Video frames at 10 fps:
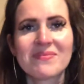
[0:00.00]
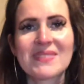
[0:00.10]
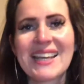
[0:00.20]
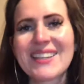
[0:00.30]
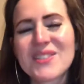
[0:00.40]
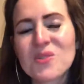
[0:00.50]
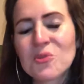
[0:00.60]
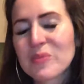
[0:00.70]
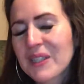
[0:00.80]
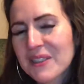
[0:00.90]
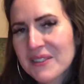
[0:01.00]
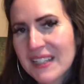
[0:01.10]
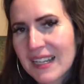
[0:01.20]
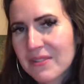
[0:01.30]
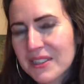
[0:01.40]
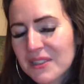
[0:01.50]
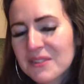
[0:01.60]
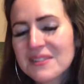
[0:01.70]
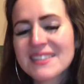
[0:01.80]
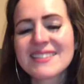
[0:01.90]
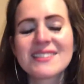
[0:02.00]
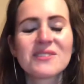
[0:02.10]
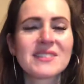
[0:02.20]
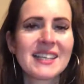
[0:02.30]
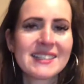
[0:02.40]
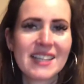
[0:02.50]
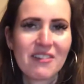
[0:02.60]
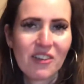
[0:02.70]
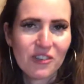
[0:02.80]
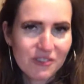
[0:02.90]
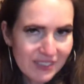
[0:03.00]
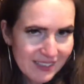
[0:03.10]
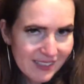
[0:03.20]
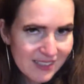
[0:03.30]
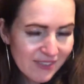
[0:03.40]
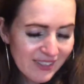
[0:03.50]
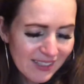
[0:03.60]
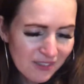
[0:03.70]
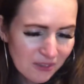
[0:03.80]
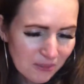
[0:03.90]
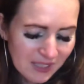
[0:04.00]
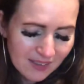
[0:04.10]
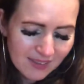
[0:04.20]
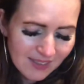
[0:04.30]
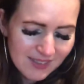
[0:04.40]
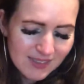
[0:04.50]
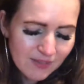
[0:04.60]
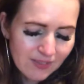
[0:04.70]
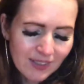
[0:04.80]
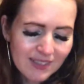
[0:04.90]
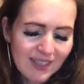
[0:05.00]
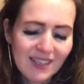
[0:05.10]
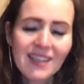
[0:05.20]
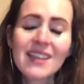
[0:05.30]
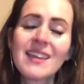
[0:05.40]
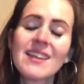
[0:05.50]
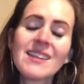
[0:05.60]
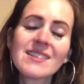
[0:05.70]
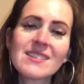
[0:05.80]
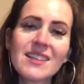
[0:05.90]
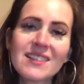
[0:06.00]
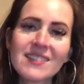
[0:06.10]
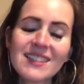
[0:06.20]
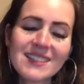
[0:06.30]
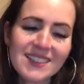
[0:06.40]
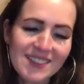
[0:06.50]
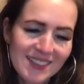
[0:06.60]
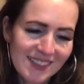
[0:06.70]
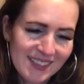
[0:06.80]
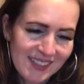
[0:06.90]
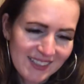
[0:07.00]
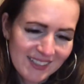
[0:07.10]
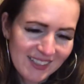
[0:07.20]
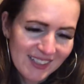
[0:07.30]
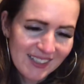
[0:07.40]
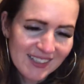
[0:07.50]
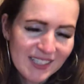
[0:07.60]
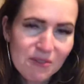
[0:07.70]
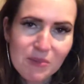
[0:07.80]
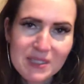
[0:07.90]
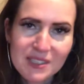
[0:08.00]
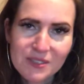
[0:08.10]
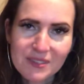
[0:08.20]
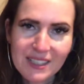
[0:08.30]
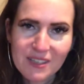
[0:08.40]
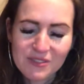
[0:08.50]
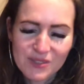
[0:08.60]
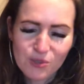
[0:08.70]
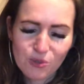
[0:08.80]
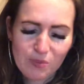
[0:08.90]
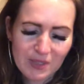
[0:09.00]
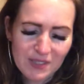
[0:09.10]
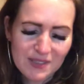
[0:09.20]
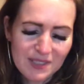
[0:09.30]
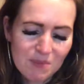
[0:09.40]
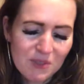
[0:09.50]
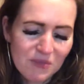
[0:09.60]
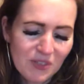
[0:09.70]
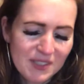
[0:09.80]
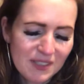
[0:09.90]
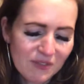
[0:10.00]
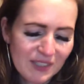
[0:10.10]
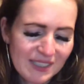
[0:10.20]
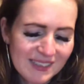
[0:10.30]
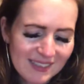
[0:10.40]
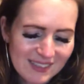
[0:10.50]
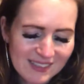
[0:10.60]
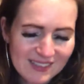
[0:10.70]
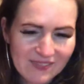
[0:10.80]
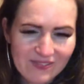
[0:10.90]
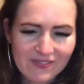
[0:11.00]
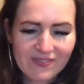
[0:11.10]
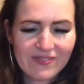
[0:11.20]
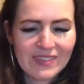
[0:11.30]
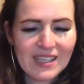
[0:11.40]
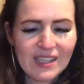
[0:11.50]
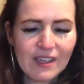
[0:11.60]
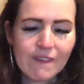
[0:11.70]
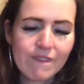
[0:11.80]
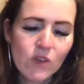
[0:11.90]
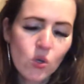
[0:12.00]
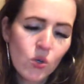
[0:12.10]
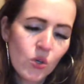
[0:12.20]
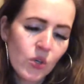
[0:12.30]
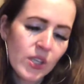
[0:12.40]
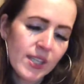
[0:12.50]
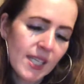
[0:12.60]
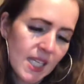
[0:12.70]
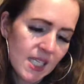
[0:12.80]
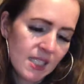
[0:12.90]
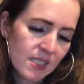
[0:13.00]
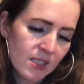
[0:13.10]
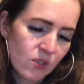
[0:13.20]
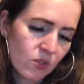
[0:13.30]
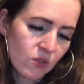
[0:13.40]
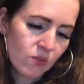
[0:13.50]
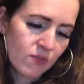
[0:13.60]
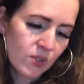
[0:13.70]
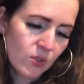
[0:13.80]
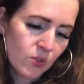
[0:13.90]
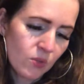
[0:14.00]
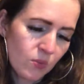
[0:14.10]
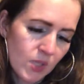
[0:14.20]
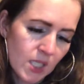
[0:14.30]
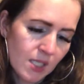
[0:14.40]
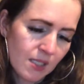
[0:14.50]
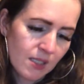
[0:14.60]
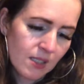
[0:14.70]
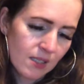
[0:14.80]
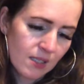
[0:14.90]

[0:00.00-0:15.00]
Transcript: Hello Scorpio, how are you? This is your daily tarot card reading. It's for the end of the week, Thursday, Friday. So let's go into the energy. Let's see what message we get for Scorpio, Sun, Moon, Rising, Venus for the end of the week.